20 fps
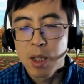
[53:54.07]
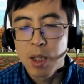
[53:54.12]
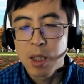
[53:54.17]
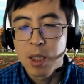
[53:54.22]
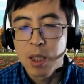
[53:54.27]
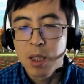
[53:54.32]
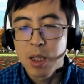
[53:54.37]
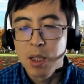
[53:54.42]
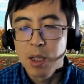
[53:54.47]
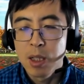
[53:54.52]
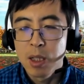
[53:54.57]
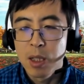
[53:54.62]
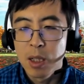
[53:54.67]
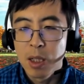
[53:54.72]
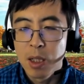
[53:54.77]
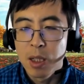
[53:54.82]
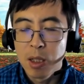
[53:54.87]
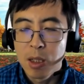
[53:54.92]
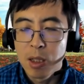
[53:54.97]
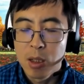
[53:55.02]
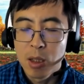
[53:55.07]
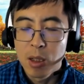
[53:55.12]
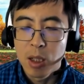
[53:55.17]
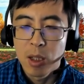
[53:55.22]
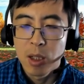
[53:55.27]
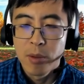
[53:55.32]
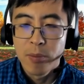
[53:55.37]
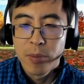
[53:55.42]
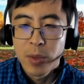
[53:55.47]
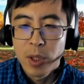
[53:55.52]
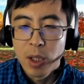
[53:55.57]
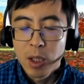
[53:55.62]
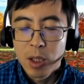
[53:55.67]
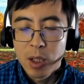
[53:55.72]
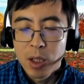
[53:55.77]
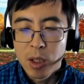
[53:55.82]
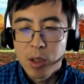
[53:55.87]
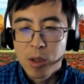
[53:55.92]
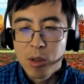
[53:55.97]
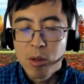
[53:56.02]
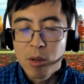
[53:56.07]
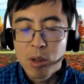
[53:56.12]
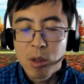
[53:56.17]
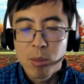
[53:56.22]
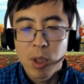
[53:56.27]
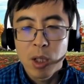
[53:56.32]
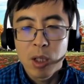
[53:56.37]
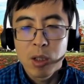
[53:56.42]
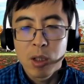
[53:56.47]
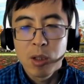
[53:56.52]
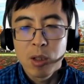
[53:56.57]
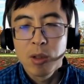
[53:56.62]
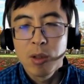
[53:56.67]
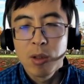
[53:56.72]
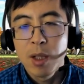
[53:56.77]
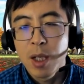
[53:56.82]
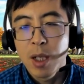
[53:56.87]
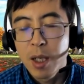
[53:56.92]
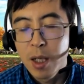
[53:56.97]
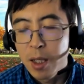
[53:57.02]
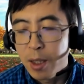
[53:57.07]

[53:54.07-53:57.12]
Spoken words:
In the YOLO model